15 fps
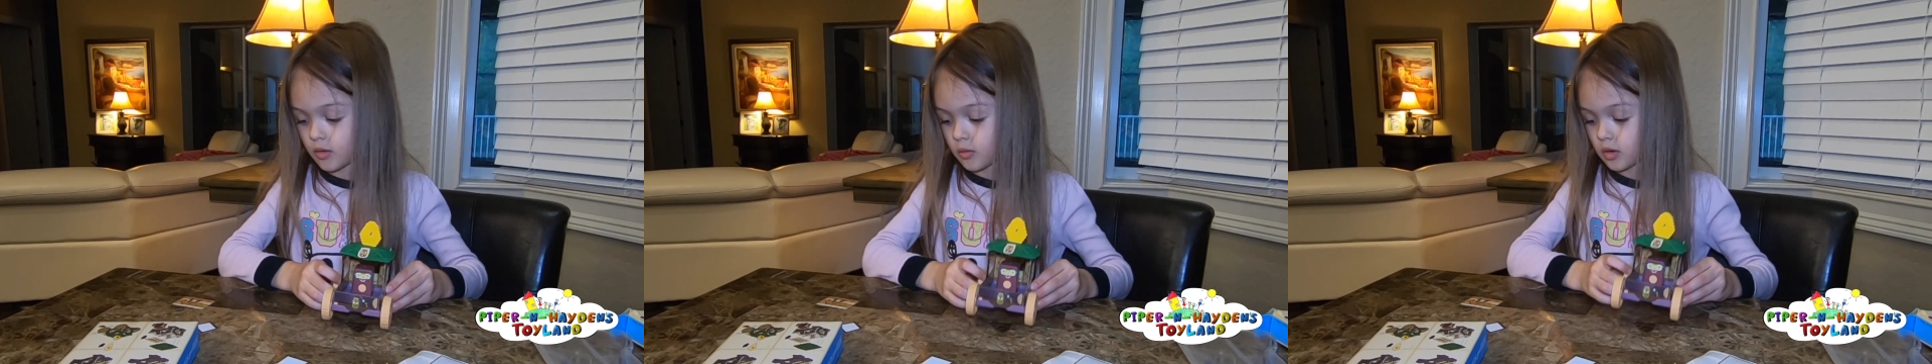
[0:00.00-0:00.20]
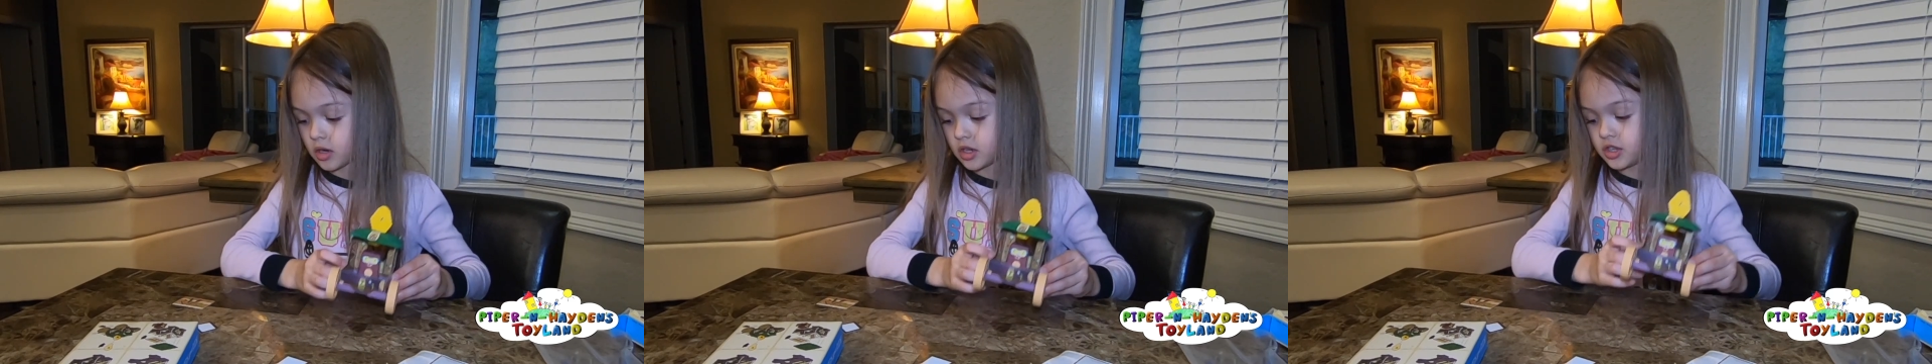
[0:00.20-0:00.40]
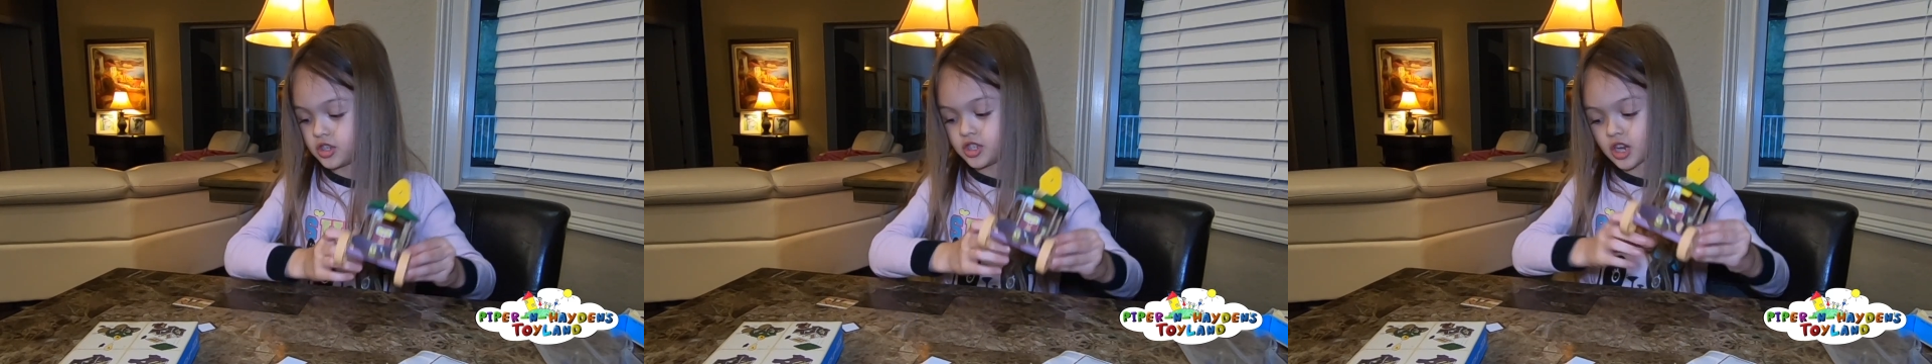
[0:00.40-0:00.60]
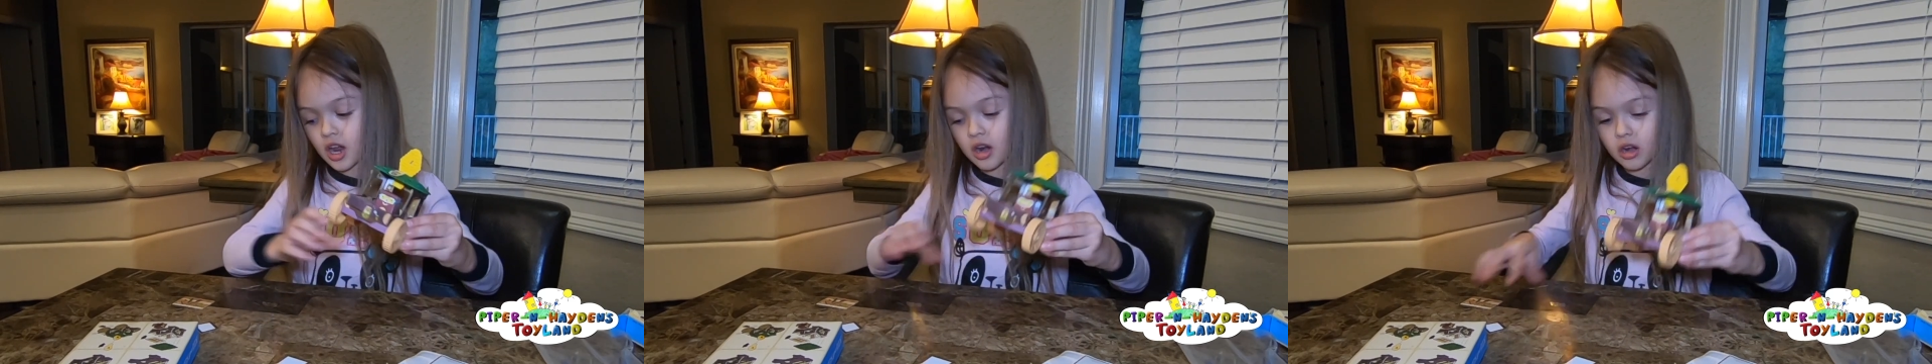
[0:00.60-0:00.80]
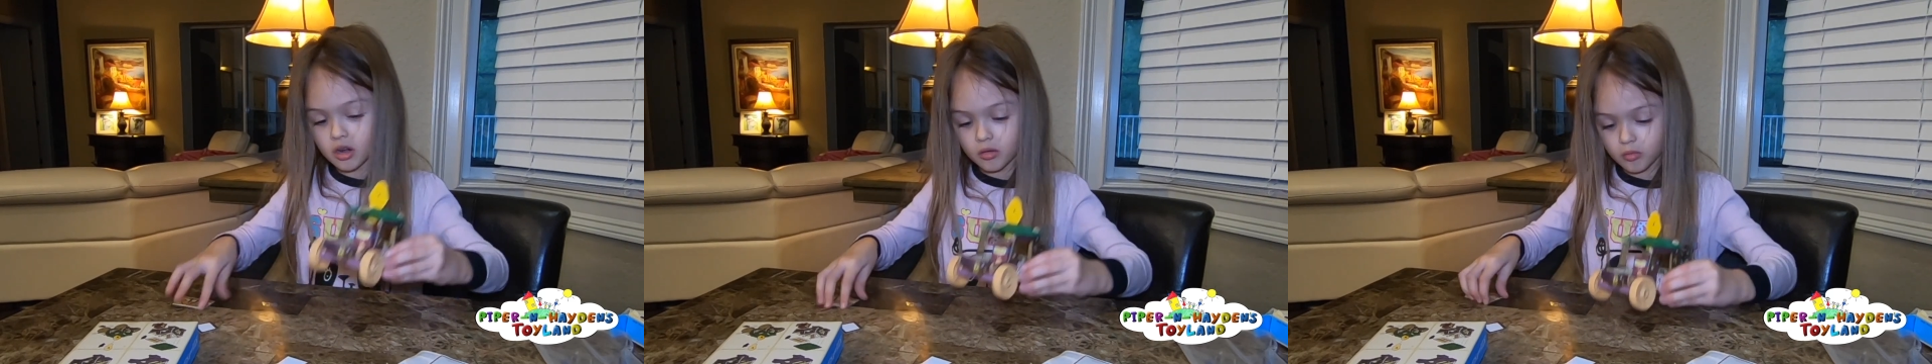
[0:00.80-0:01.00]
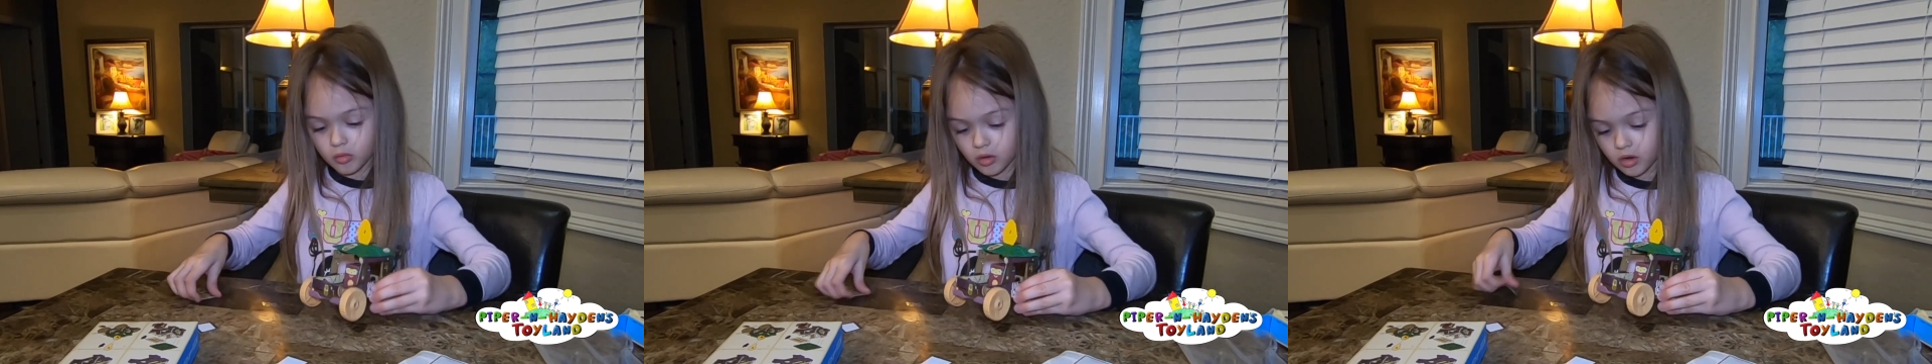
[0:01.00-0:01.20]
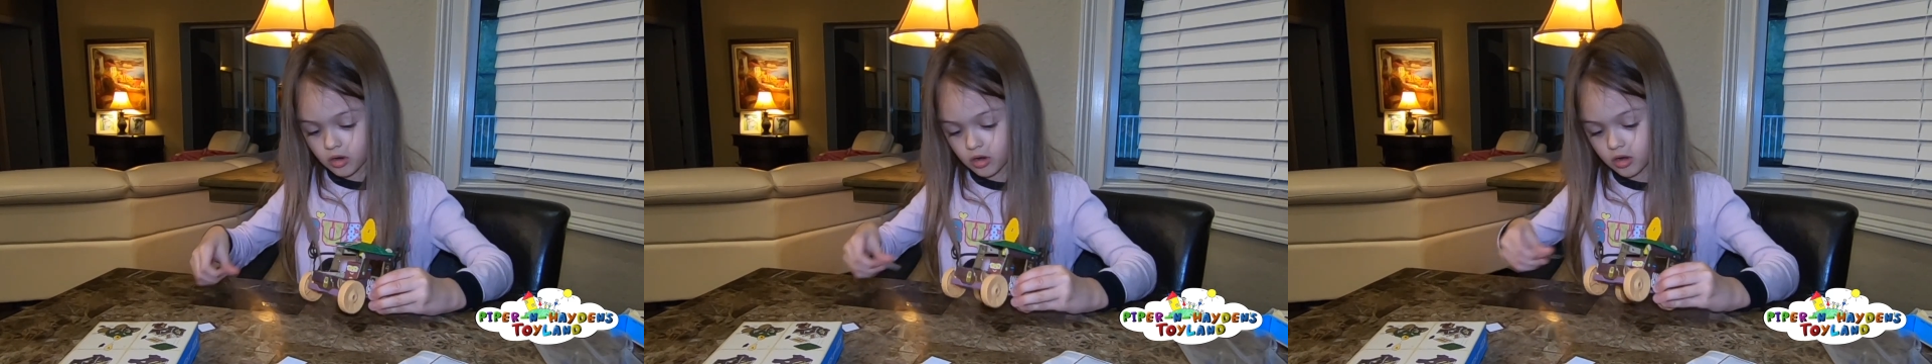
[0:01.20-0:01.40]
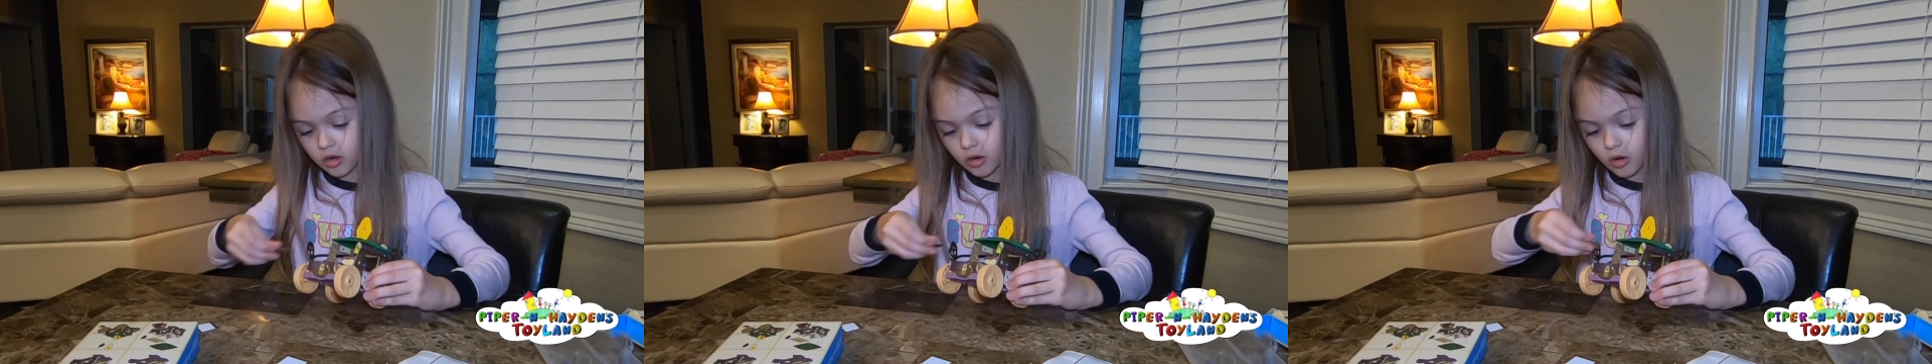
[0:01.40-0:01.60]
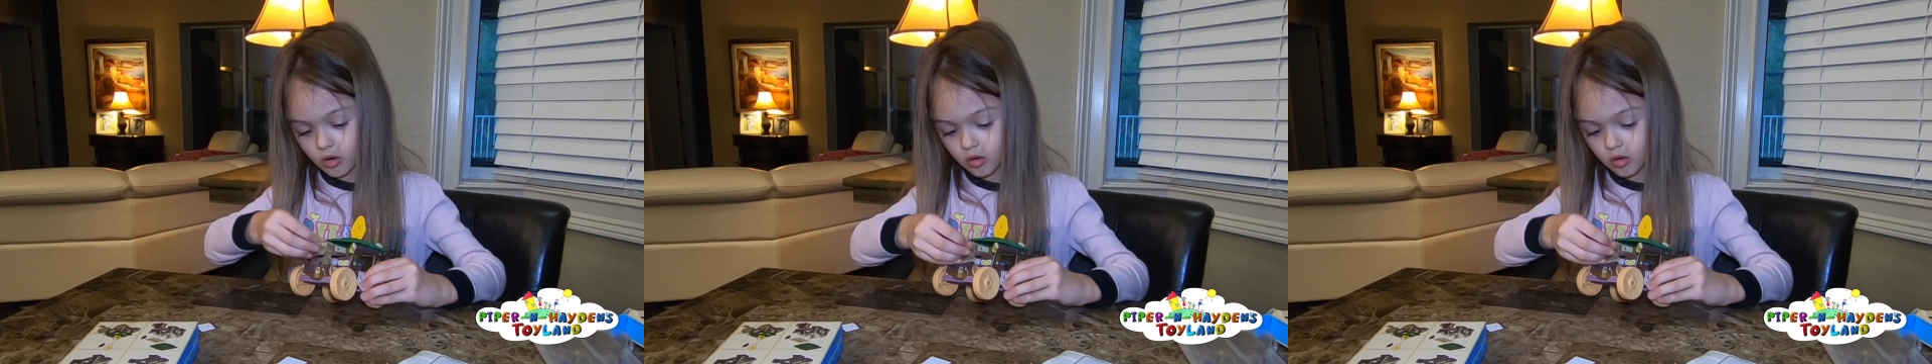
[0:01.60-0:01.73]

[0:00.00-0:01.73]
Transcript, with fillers: We're done. We're